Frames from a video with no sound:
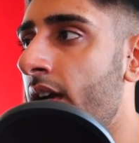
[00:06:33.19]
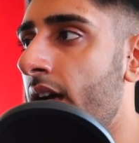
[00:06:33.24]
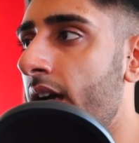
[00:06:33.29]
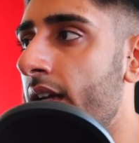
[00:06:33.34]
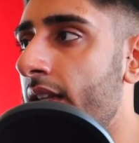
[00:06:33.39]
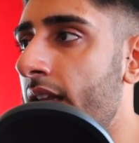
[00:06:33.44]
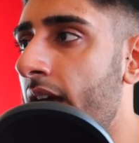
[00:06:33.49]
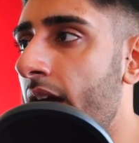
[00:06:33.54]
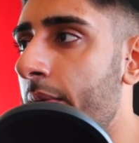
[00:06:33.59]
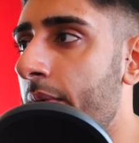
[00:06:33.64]

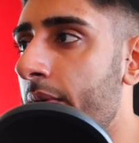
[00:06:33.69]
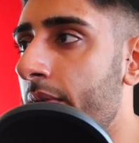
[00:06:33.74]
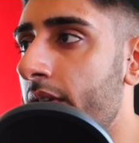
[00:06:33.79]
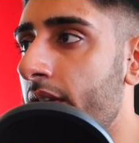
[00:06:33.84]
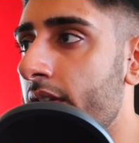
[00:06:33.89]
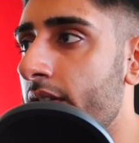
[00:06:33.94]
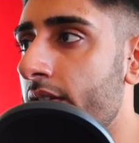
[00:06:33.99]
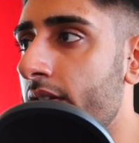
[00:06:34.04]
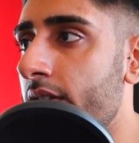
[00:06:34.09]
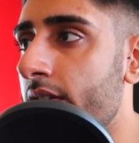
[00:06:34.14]
And now
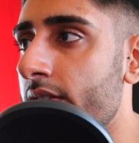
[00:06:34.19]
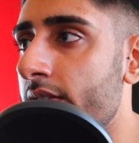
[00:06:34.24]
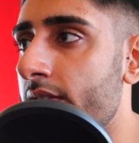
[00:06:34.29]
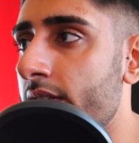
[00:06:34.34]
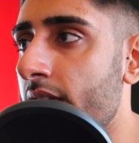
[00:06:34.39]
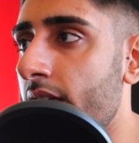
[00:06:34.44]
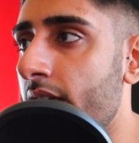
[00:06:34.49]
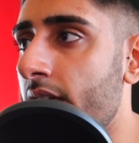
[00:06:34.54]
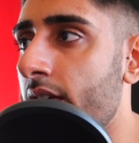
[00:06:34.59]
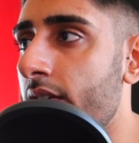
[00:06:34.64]
look, you can
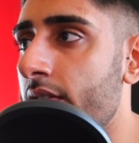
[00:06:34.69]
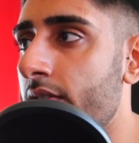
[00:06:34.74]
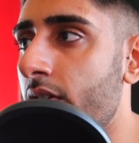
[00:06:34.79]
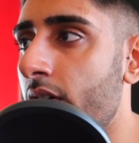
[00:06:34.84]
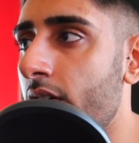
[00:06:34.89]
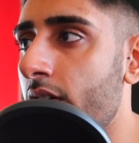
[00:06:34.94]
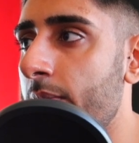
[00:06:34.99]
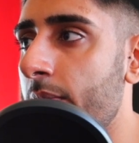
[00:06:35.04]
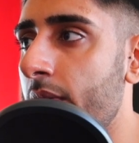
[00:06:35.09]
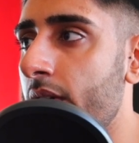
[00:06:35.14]
see
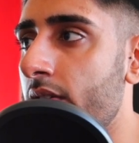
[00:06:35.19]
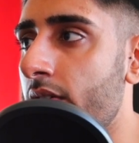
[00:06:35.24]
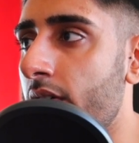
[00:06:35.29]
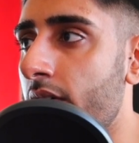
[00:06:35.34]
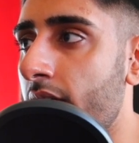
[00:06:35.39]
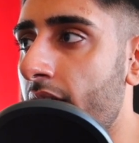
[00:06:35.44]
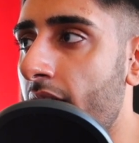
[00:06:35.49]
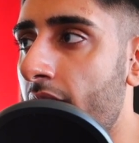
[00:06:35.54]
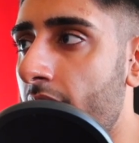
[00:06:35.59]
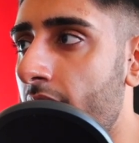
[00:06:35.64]

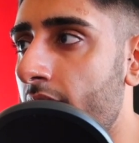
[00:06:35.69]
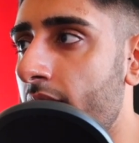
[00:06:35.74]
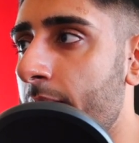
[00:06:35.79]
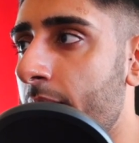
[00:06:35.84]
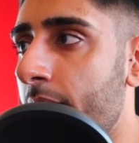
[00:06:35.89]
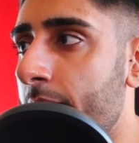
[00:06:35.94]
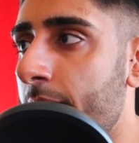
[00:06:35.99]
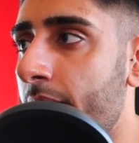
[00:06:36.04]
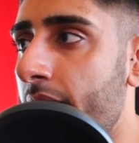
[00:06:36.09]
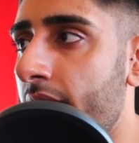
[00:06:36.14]

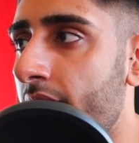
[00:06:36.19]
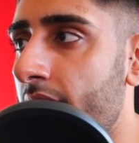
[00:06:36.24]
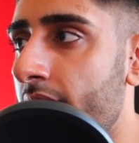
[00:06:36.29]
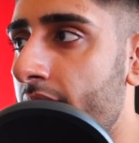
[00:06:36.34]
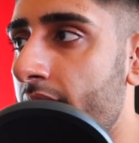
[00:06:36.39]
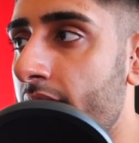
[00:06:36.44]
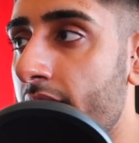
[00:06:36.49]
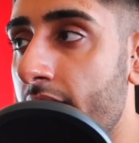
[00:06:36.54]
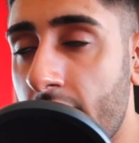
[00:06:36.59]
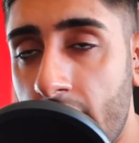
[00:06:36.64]

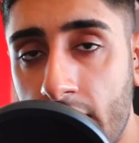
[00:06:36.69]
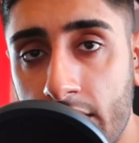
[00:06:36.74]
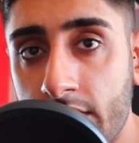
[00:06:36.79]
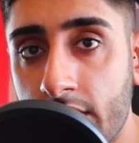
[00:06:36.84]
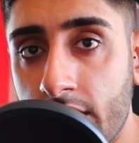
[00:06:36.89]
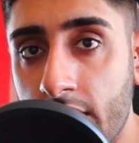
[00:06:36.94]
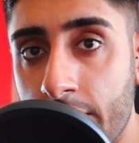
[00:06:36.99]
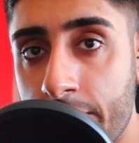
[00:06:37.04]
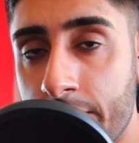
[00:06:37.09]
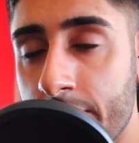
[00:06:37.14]
document.getElementById
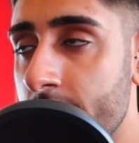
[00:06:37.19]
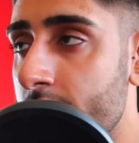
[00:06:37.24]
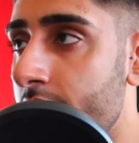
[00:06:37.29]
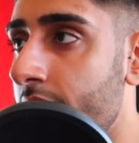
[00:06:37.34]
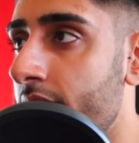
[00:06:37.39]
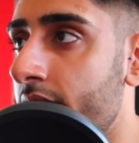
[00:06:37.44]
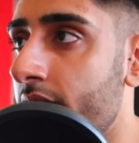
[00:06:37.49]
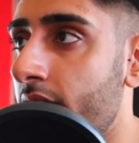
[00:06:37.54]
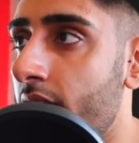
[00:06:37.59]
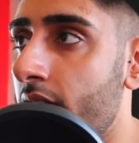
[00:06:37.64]
counter. So
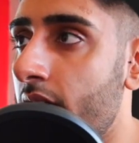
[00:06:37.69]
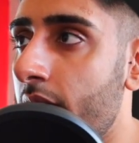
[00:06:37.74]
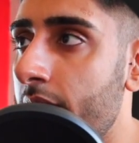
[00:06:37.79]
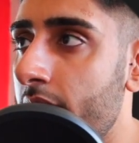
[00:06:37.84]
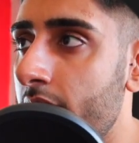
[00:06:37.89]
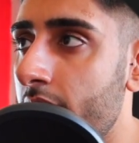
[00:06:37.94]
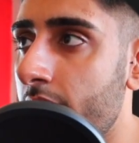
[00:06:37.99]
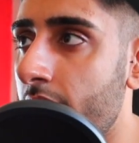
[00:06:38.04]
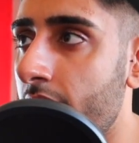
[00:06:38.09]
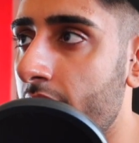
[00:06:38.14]
it's going to go
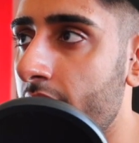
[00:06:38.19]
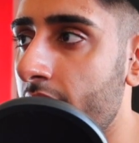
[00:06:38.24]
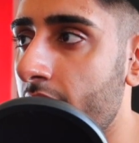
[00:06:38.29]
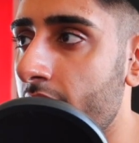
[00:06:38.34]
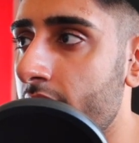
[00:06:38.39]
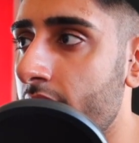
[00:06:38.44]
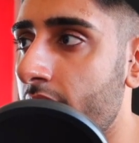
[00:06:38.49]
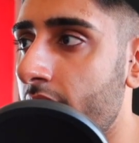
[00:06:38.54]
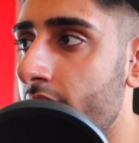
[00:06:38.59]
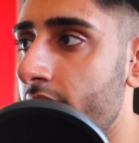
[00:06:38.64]
into our
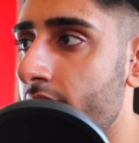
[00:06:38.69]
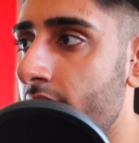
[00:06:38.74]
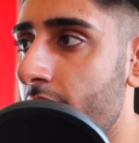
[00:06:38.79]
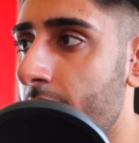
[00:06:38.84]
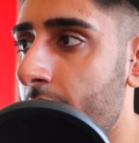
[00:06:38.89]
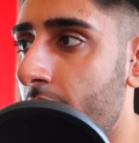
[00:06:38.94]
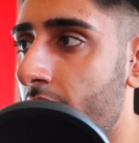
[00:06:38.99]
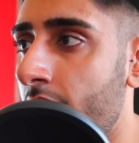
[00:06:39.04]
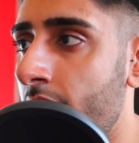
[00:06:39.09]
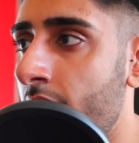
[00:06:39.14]

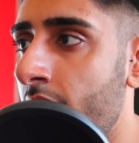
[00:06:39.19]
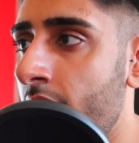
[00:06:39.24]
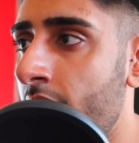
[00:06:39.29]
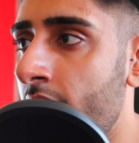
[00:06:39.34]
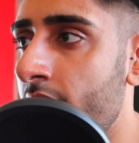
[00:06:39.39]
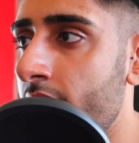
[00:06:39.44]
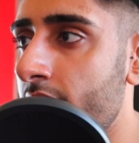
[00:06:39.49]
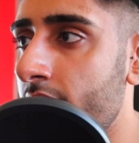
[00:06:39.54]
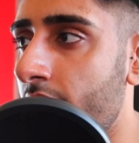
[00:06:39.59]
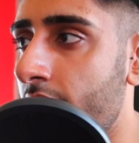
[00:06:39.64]
index.html.
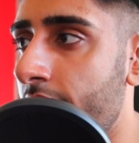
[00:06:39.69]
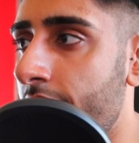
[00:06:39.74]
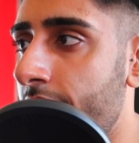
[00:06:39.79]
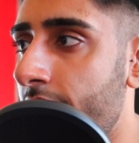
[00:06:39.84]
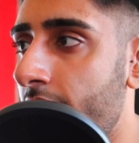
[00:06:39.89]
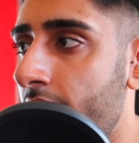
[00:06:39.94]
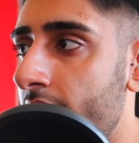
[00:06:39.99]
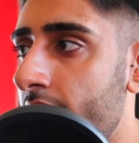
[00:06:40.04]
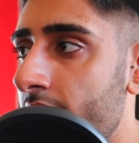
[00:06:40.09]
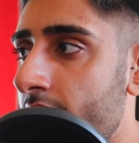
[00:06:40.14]
It's going to
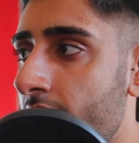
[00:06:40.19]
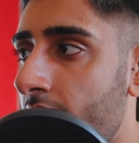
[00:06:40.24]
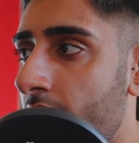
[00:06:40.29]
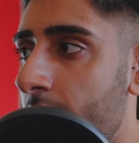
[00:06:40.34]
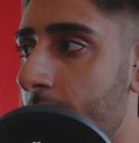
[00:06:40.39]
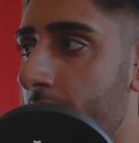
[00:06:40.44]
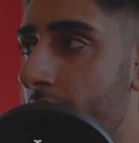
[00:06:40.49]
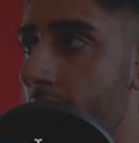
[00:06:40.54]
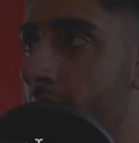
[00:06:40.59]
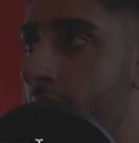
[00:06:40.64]
find this
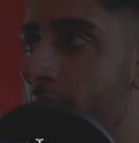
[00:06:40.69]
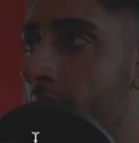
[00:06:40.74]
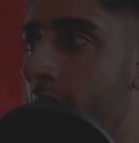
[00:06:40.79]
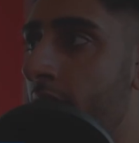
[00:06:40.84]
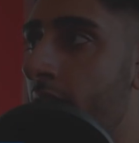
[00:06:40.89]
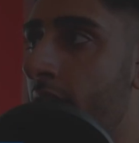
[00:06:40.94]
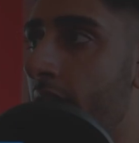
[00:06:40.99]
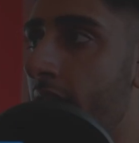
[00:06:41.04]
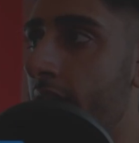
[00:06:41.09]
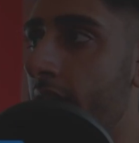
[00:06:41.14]
element.
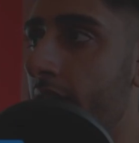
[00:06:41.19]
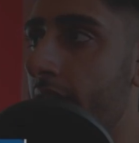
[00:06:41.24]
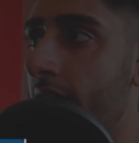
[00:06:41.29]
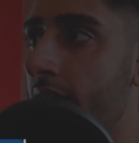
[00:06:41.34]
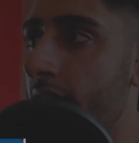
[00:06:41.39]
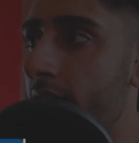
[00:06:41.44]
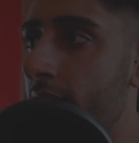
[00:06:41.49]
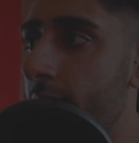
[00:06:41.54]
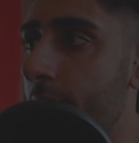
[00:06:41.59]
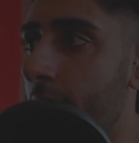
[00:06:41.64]
And at
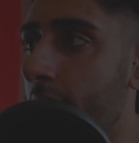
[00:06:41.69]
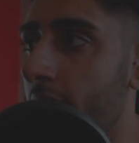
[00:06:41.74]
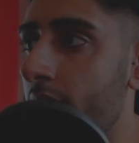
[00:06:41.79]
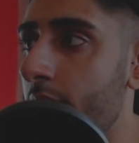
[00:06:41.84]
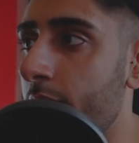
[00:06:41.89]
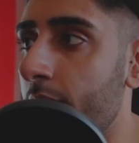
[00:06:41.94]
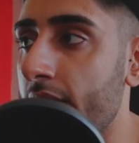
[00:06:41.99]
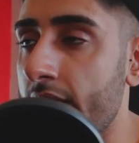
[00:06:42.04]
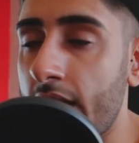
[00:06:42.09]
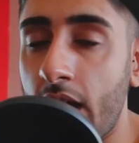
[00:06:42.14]
this
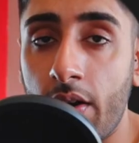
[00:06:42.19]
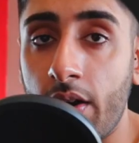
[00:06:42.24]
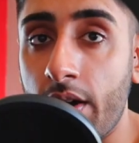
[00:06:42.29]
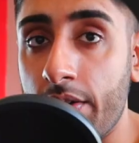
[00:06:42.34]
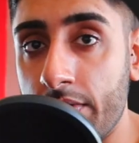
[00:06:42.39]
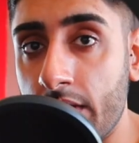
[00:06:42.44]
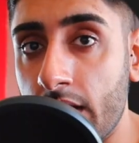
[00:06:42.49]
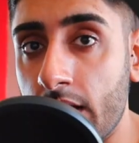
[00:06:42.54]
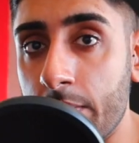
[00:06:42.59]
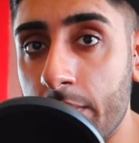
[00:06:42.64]
point, we now
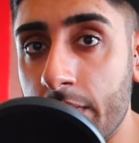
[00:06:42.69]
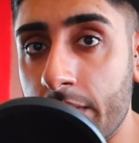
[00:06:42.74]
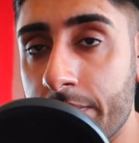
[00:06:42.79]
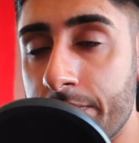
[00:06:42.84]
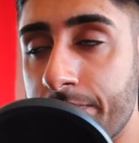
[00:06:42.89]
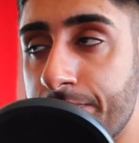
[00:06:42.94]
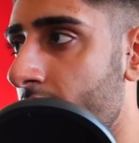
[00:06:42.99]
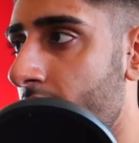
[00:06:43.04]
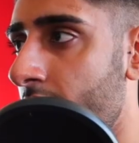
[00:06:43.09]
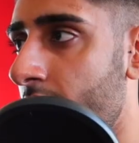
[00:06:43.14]
have the
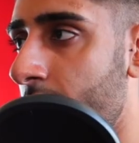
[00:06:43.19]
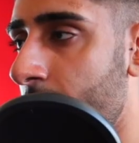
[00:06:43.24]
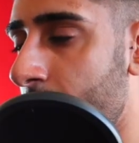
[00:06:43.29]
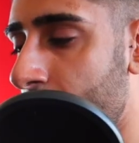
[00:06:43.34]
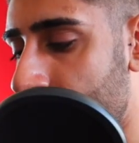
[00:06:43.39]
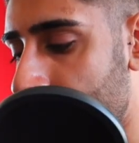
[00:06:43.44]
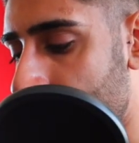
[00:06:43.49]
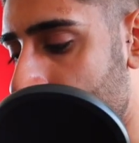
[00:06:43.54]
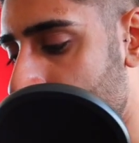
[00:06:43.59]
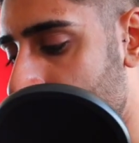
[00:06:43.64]
element. So we're
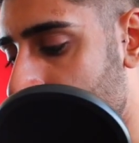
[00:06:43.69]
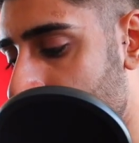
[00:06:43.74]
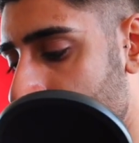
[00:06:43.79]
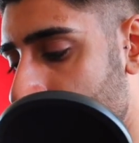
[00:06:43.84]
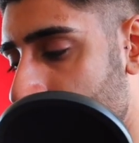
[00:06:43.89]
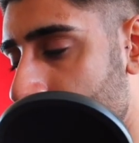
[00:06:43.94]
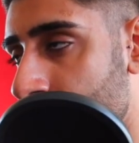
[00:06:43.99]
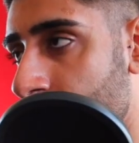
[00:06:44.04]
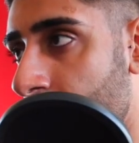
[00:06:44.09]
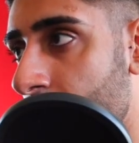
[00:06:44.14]
going to do
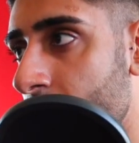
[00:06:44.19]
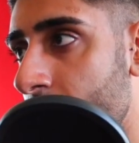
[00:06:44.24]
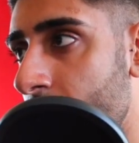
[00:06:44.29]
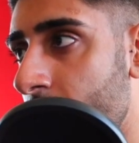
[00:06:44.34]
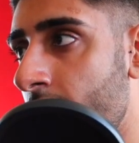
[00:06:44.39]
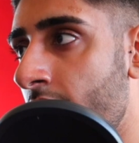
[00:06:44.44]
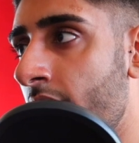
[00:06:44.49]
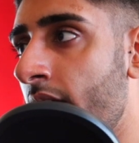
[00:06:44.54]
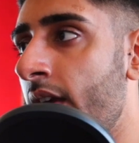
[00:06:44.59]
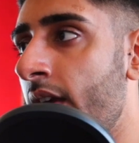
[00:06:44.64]

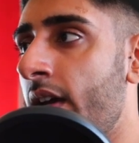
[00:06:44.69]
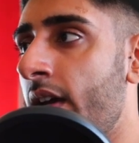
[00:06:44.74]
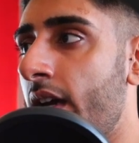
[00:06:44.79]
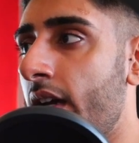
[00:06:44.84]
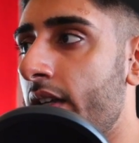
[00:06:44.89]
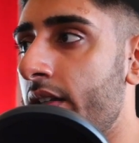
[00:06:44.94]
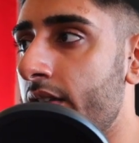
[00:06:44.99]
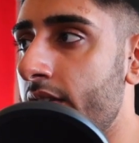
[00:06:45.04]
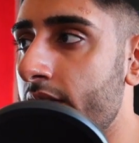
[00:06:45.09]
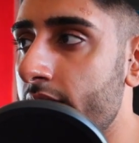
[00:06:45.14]
dot.
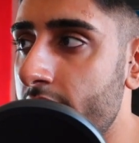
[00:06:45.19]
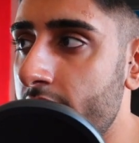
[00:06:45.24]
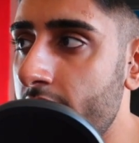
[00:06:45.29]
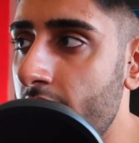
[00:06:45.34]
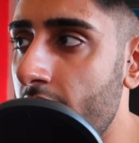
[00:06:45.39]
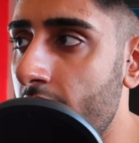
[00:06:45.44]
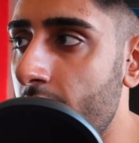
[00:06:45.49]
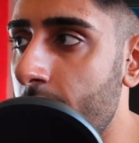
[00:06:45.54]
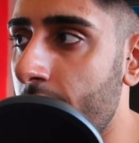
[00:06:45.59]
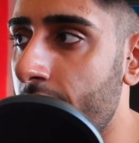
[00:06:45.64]
And you can
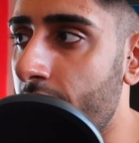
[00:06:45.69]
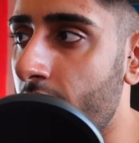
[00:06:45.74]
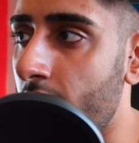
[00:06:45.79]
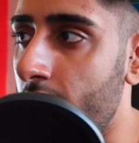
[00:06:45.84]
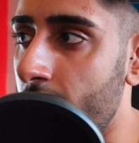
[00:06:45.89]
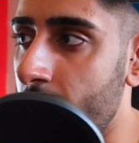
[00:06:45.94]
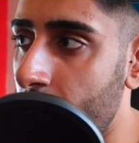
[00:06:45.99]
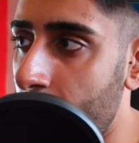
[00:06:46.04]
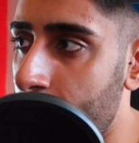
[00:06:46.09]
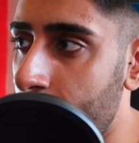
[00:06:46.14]
see we've got
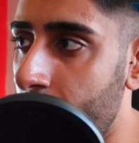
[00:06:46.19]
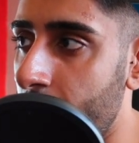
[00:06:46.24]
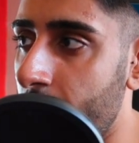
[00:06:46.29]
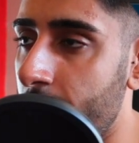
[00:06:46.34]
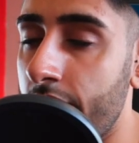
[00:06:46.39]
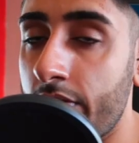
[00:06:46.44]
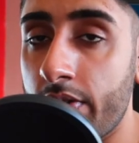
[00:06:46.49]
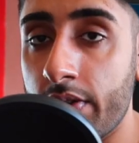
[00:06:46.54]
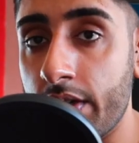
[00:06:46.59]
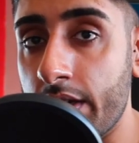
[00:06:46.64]
a number
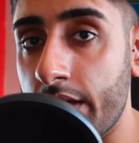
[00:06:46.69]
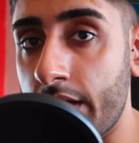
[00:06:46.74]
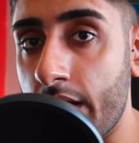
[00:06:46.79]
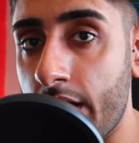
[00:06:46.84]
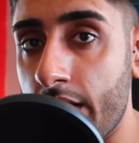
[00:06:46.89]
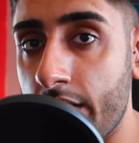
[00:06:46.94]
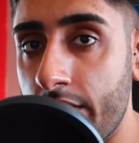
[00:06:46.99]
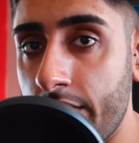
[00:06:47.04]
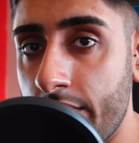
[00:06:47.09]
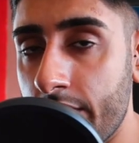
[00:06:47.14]
of,
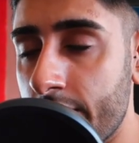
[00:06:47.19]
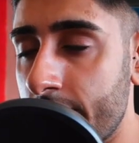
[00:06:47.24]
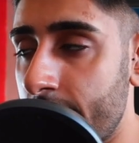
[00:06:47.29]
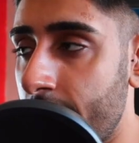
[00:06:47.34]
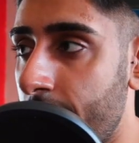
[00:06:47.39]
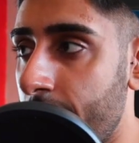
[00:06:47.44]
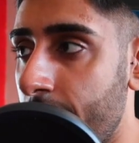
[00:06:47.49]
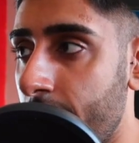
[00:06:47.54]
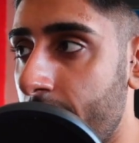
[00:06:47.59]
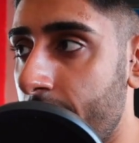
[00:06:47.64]
again,
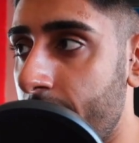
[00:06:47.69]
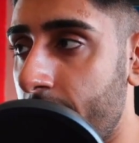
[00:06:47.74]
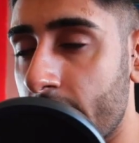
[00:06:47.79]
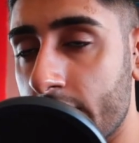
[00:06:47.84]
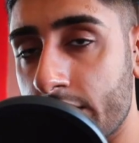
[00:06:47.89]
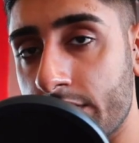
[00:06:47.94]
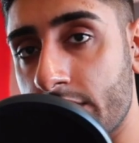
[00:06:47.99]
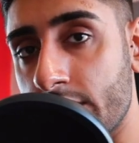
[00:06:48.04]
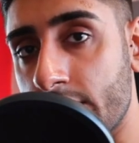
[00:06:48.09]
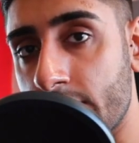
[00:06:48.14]
different
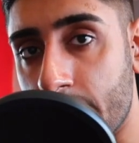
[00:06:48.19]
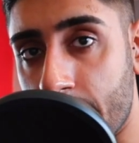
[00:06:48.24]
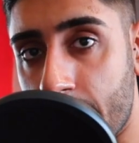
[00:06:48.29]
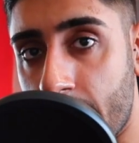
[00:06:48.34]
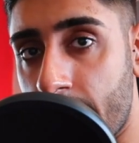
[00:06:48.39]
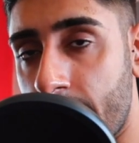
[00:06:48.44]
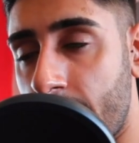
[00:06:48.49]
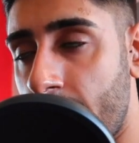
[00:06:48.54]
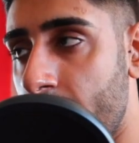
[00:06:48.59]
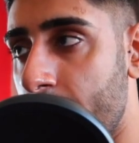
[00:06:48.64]
functions that
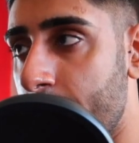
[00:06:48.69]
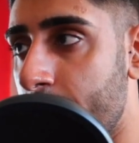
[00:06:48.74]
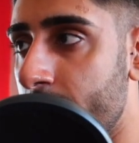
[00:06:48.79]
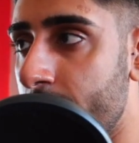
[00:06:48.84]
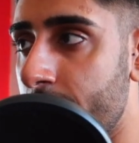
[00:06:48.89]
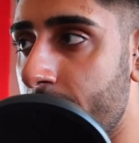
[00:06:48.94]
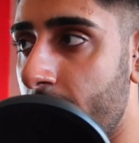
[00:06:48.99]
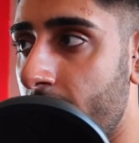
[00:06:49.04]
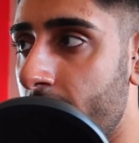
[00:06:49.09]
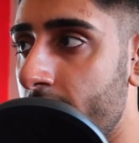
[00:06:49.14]
were available
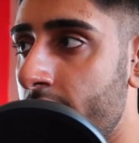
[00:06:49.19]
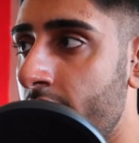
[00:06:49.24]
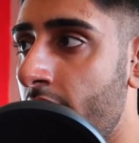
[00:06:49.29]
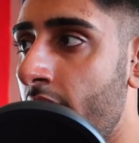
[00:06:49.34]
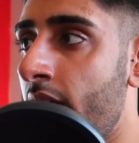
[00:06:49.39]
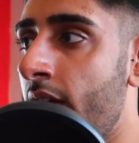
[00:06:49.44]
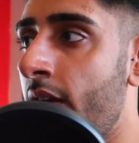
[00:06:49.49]
to us.